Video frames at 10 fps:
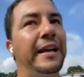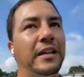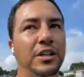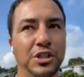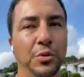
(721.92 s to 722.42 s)
I
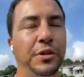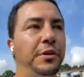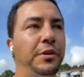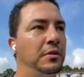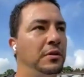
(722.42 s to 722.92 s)
can assure
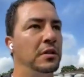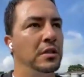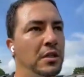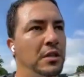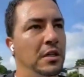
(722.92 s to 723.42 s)
you.
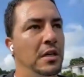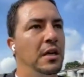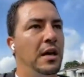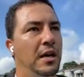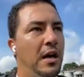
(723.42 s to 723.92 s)

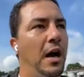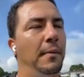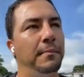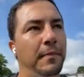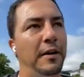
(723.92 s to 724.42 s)

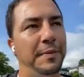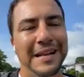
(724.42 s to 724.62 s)
I've